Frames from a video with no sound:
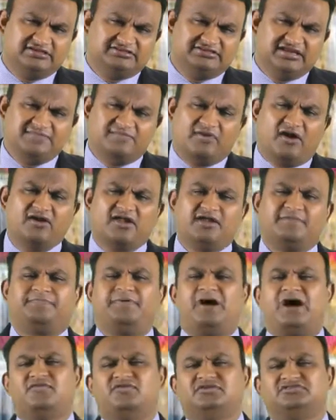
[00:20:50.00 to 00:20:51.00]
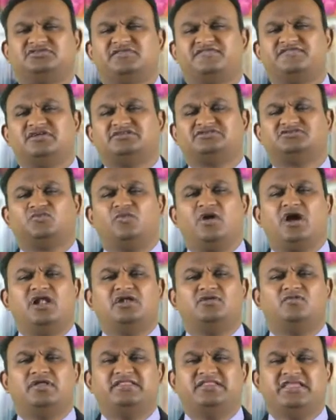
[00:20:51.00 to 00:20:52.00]
demonic powers of this
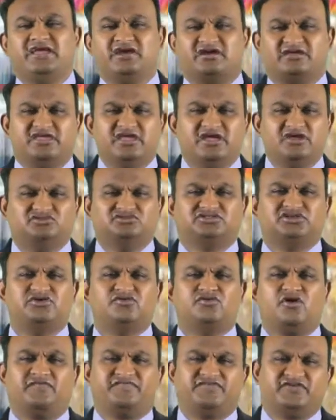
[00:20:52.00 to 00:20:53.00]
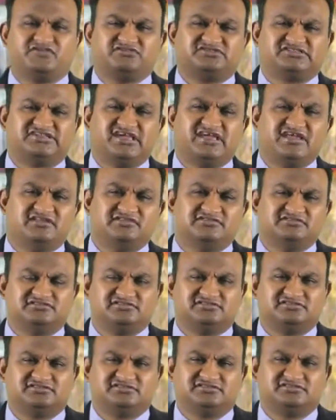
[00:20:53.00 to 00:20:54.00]
world, when they accuse you of your
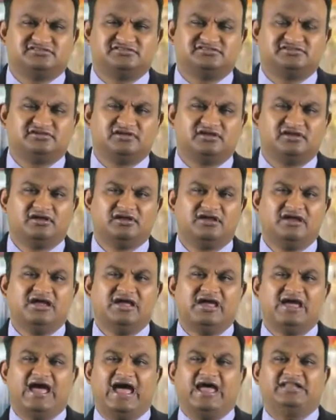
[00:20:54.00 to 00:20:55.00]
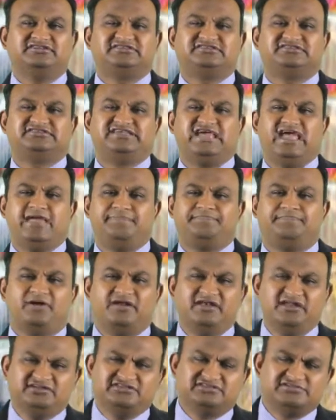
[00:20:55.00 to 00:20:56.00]
sins and say
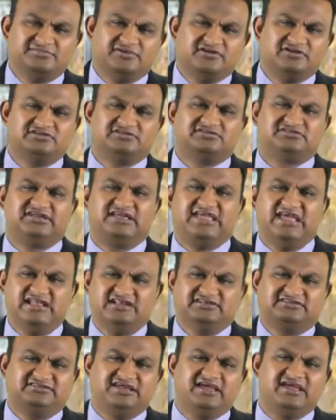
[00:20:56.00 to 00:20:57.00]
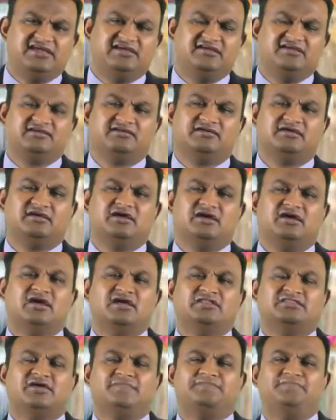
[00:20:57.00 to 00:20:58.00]
punishment, guilty,
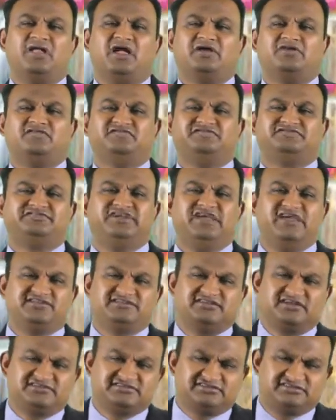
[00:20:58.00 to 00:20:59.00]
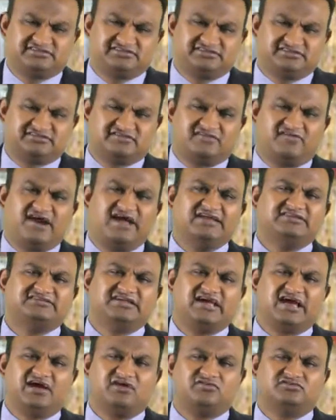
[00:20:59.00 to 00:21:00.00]
the blood of Jesus cries
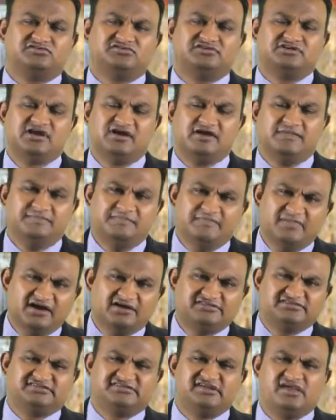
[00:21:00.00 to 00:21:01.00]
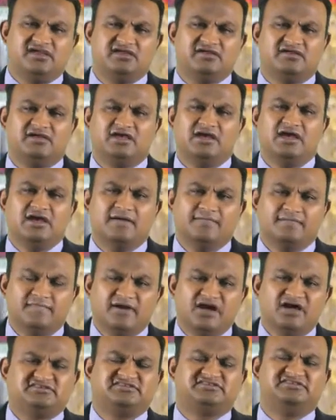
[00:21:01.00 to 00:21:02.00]
out, mercy,
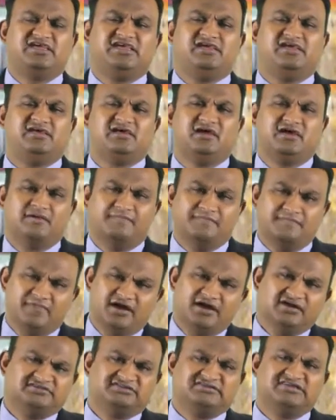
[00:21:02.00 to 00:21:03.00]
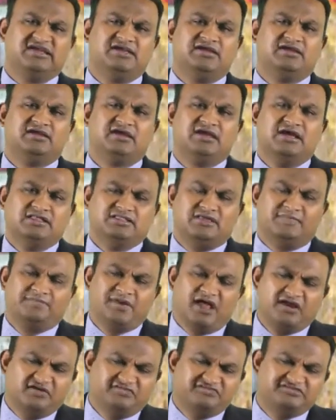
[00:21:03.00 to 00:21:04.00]
mercy, mercy. The
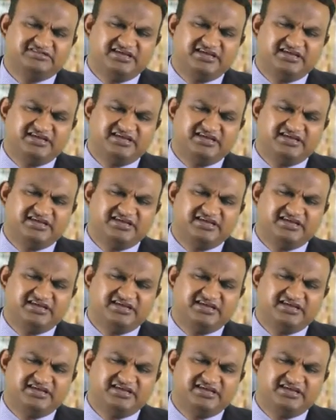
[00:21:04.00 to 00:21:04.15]
blood of